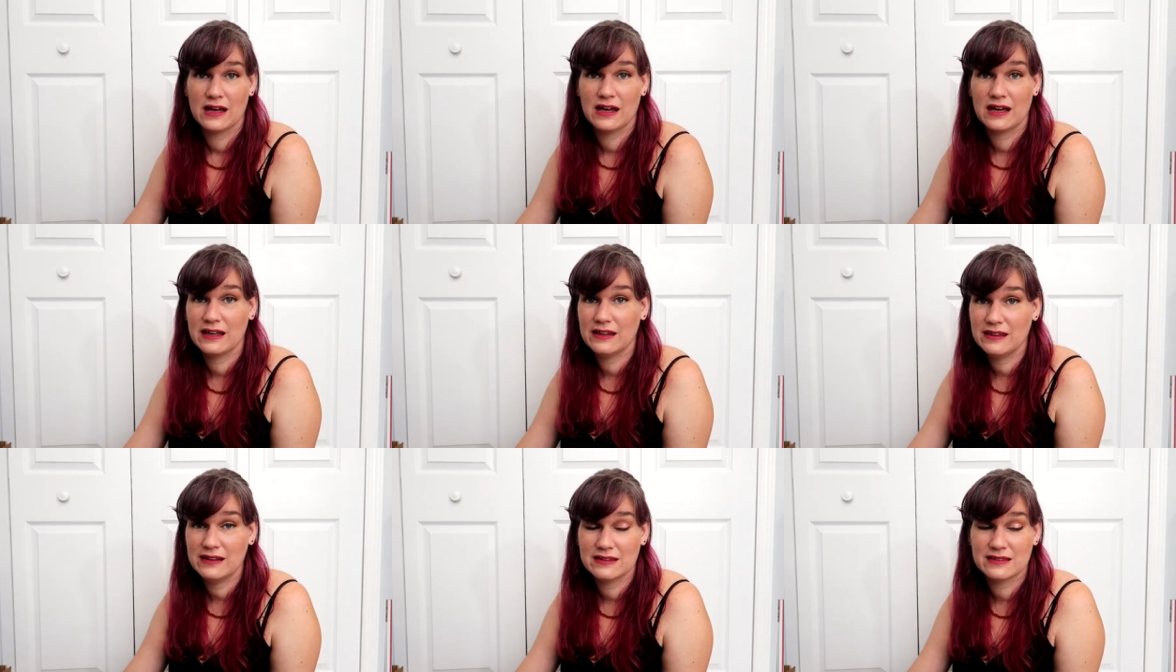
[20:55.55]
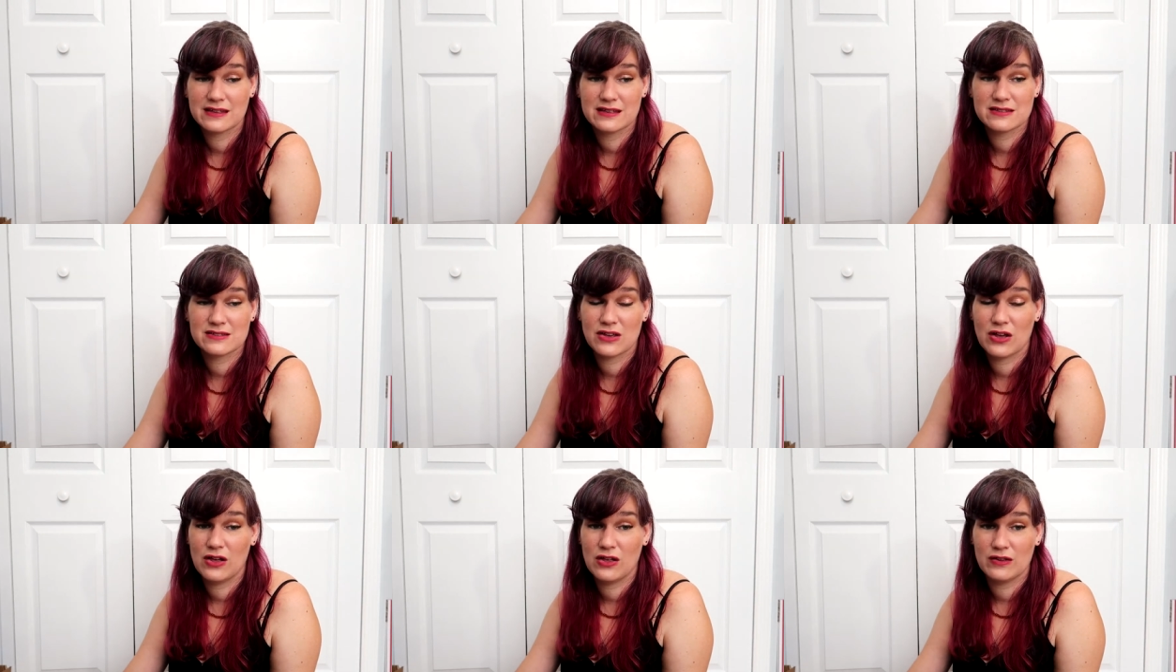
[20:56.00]
I think
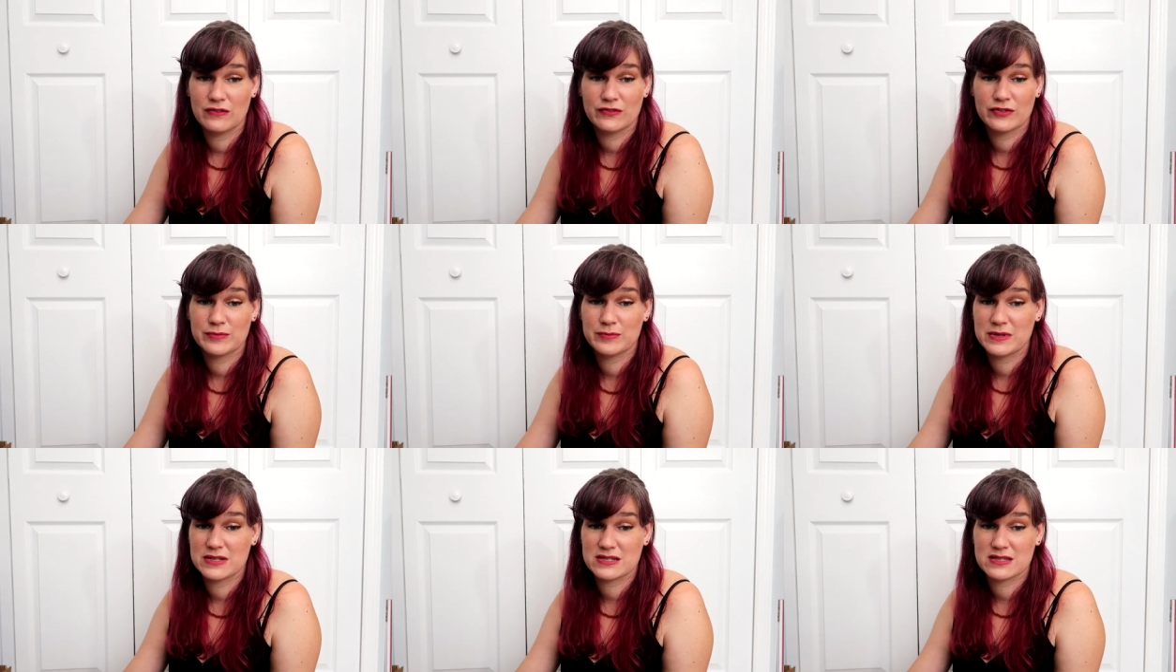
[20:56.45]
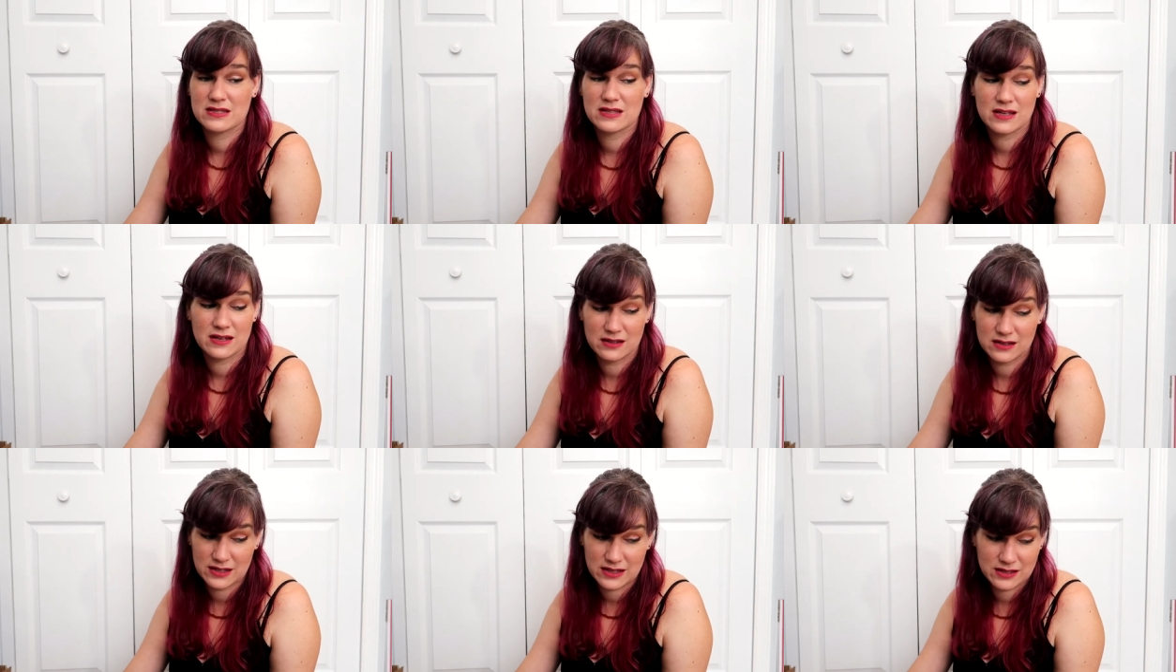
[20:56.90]
that's all for Miss
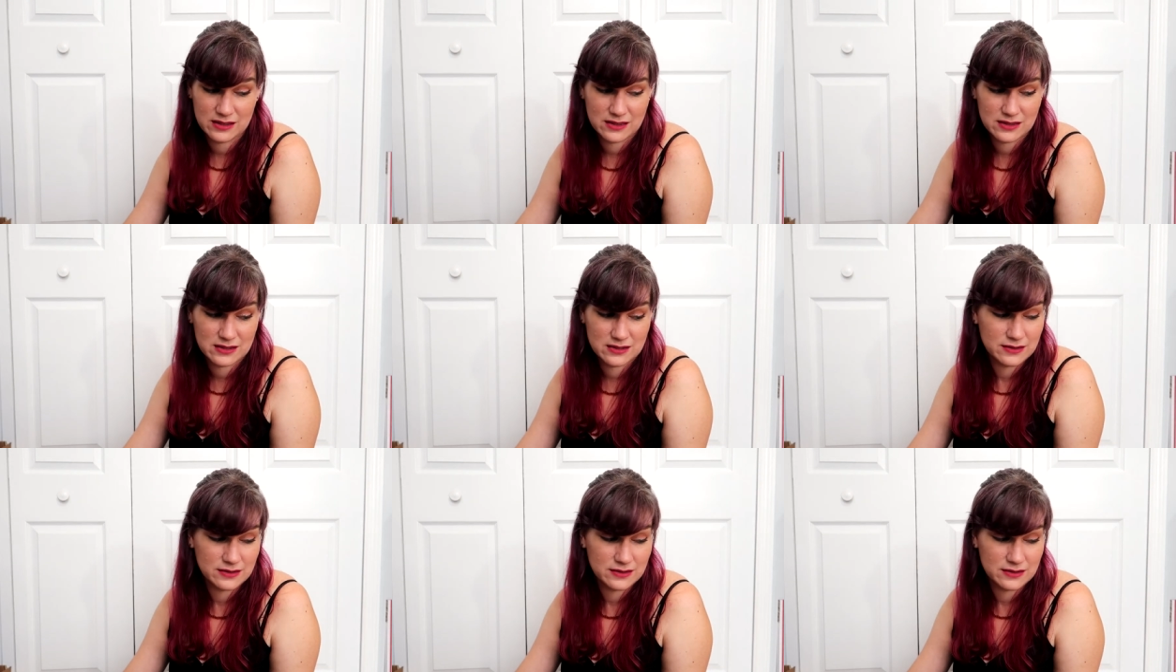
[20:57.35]
Lilith,